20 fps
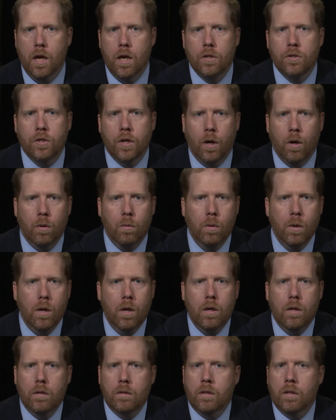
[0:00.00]
So,
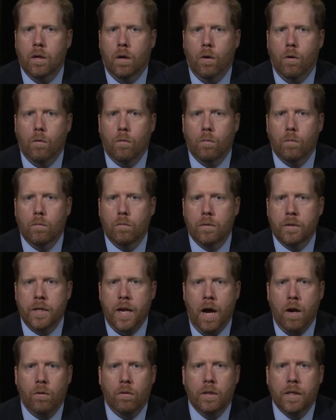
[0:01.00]

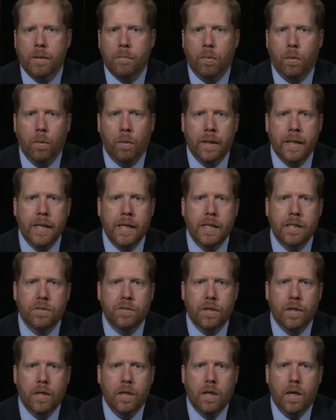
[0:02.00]
not only
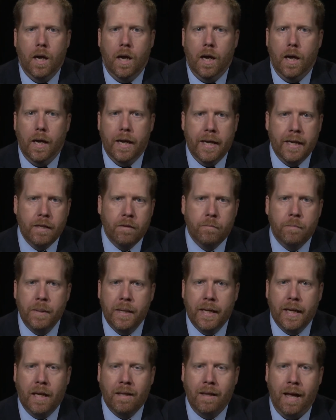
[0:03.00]
employees in
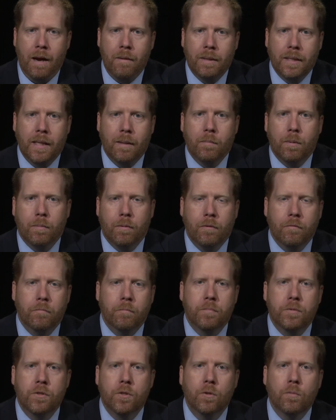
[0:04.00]
allowing them
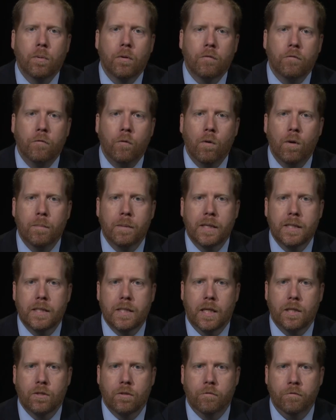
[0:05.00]
to perform the
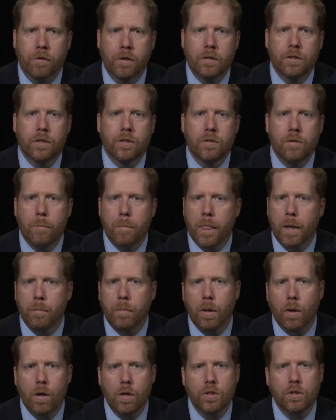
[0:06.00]
essential functions,
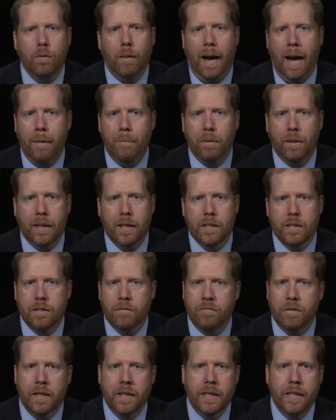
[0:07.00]
but also applicants
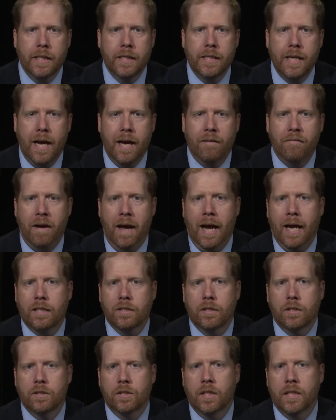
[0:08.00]
if they need to have
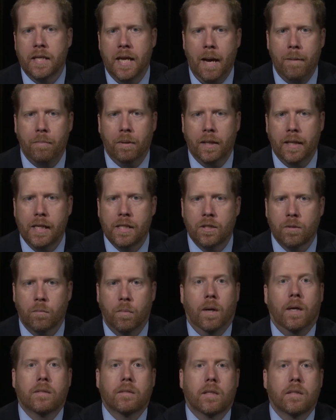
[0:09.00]
access to the application
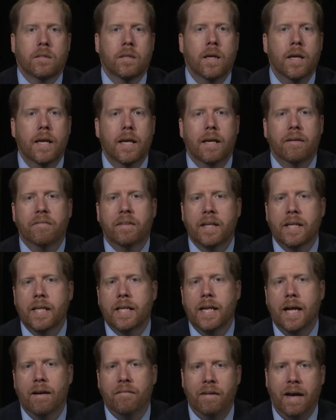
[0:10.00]
process, if they
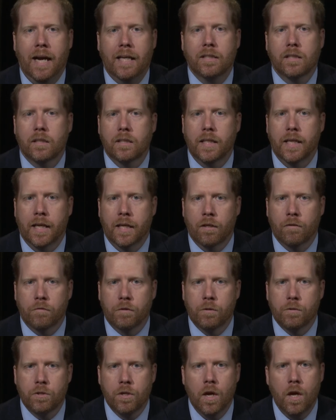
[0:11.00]
need to have access to
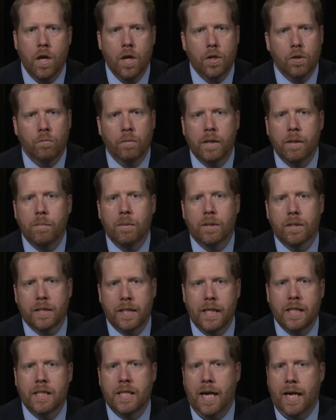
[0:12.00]
interviews. The
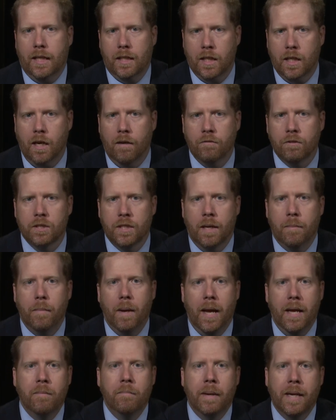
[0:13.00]
Rehabilitation Act covers them
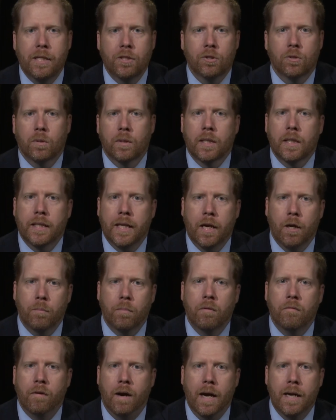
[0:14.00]
and makes sure that they are
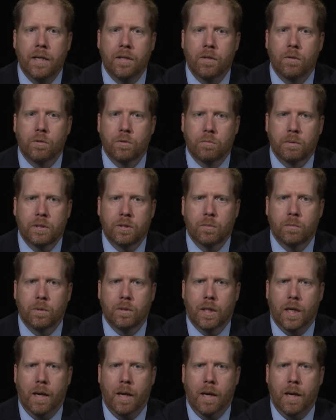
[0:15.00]
provided those reasonable